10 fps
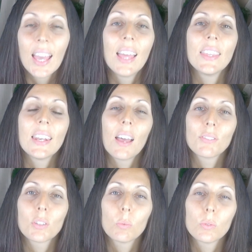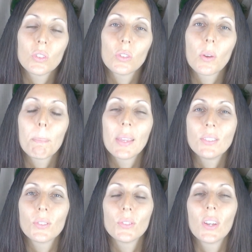And then afterwards, you are
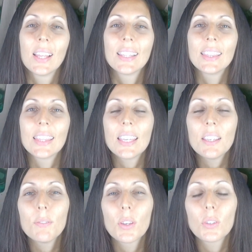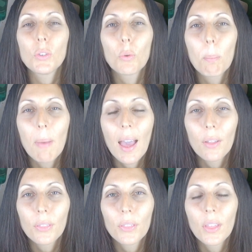meant to leave your
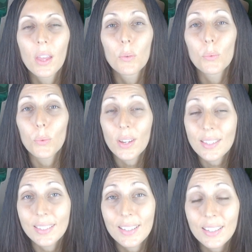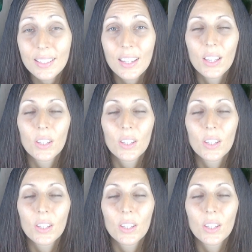mouth rested.